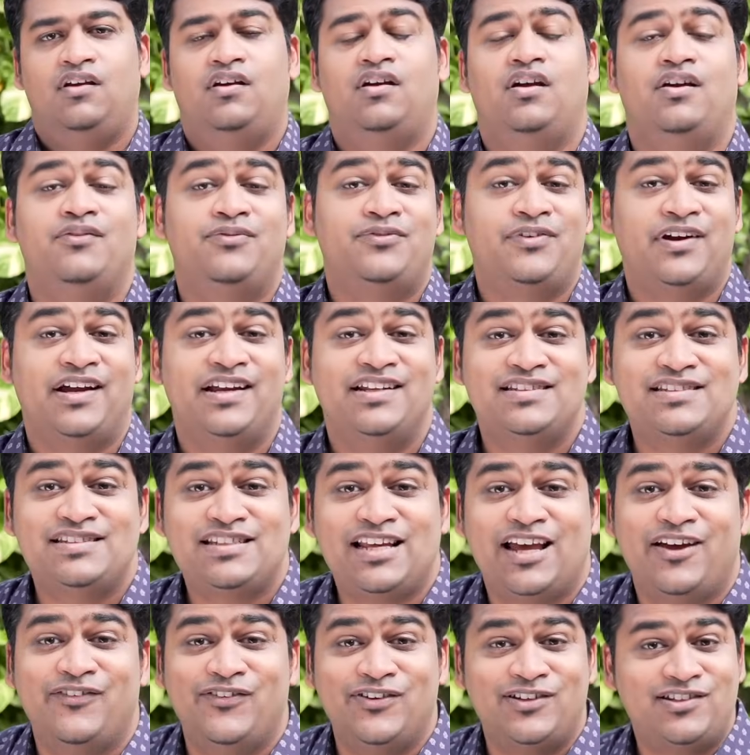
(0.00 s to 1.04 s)
Hey
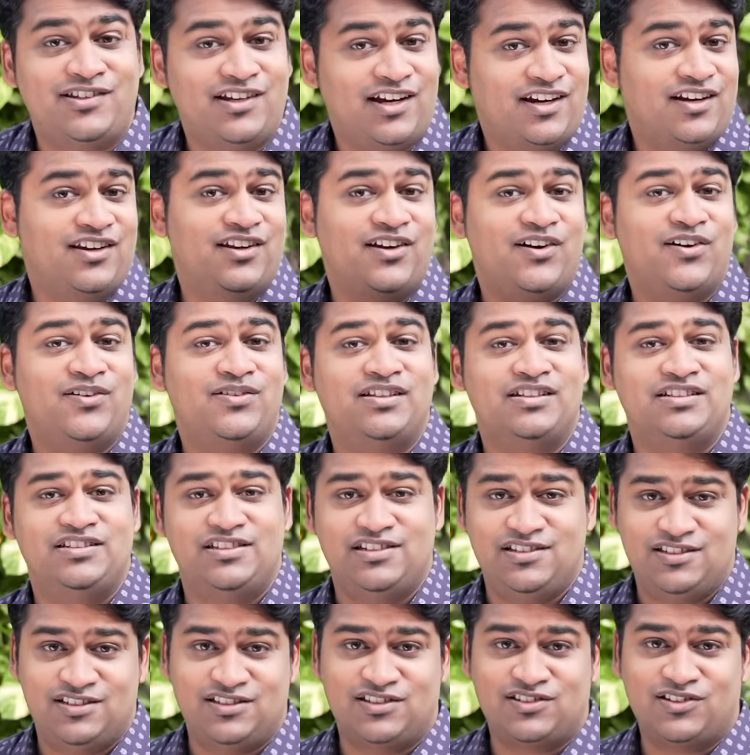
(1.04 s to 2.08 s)
friends, have you checked out the
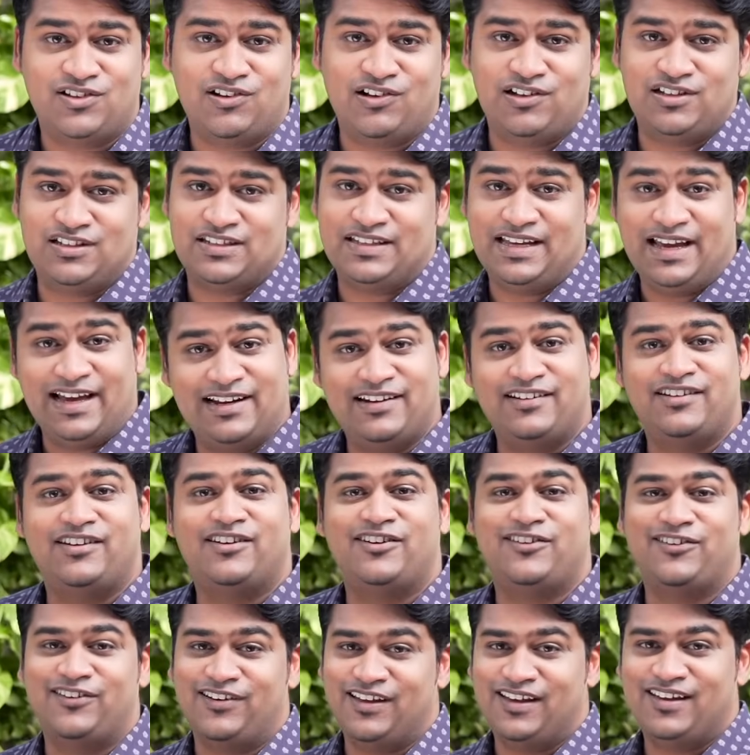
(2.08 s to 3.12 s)
Jesus Calls
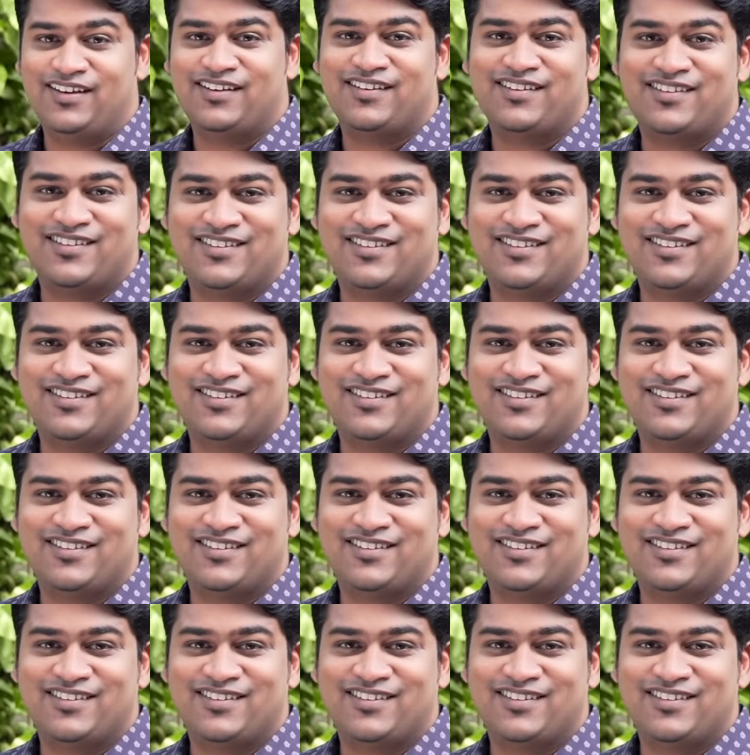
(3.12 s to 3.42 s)
calendar today?